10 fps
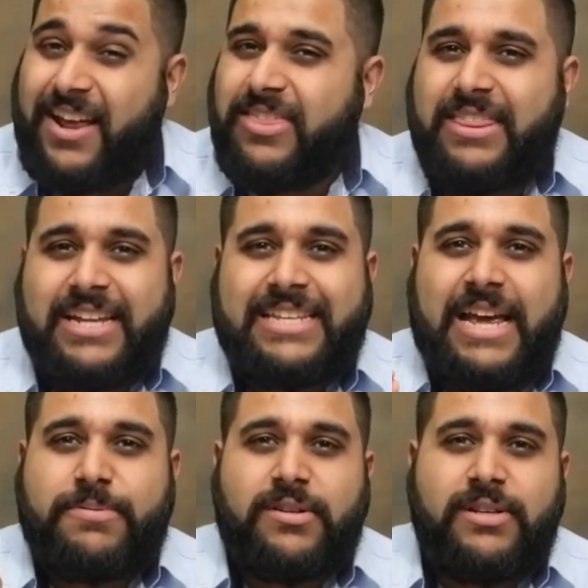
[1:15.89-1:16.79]
and I think that's
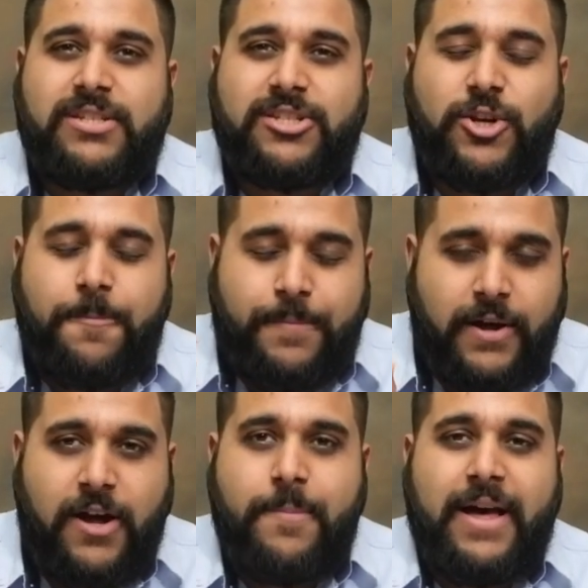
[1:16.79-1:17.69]
an absolutely
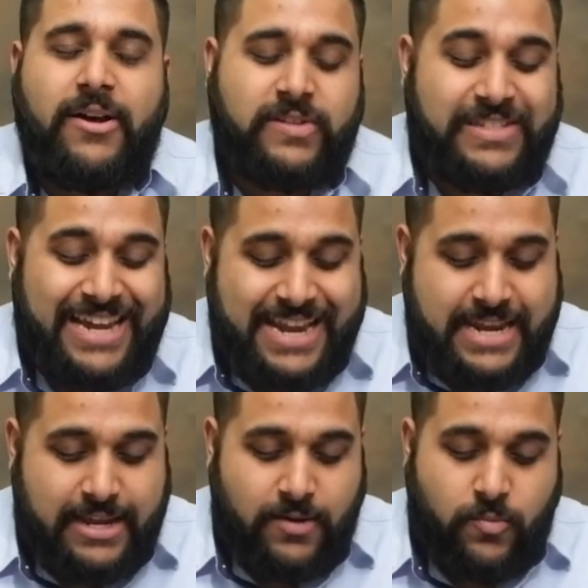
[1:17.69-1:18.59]
superb,
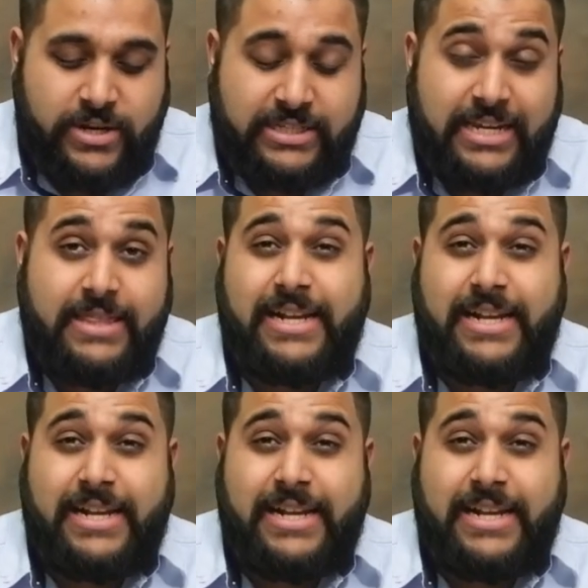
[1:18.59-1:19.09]
outstanding whiskey,